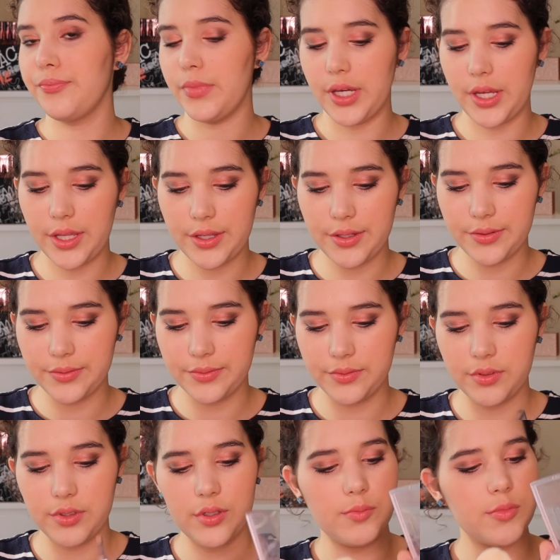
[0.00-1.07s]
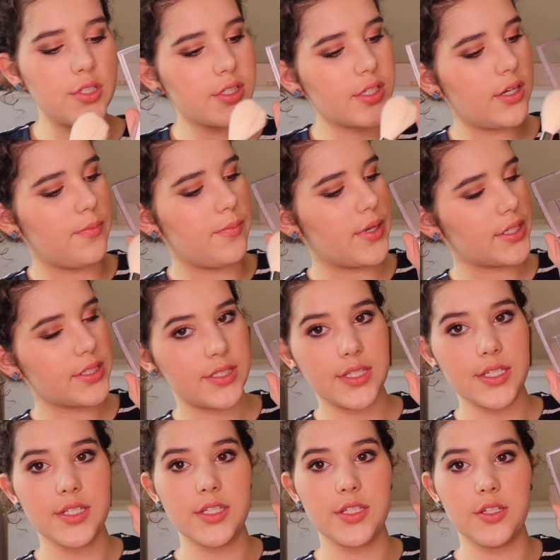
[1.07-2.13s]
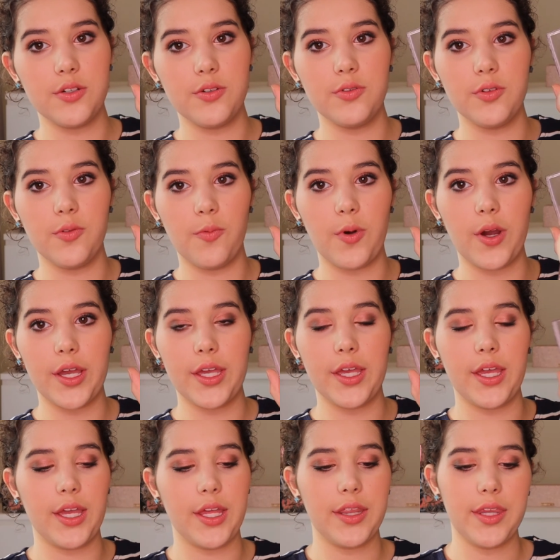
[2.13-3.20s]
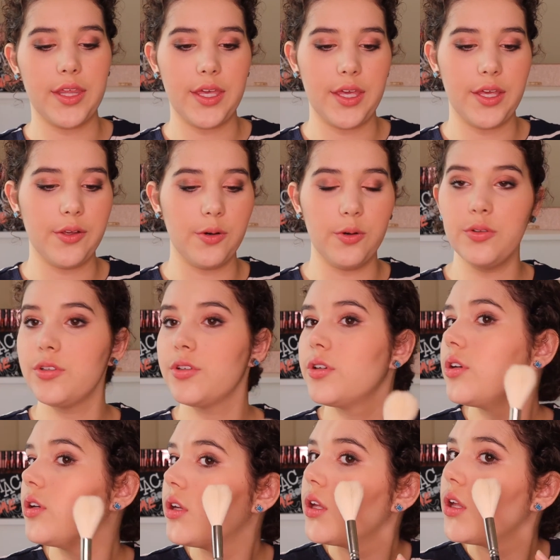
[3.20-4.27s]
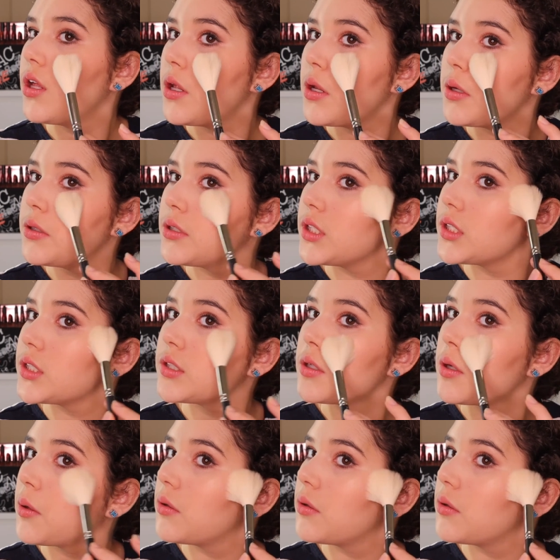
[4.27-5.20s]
but I'm just going to mix these two, the white and the gold. Just,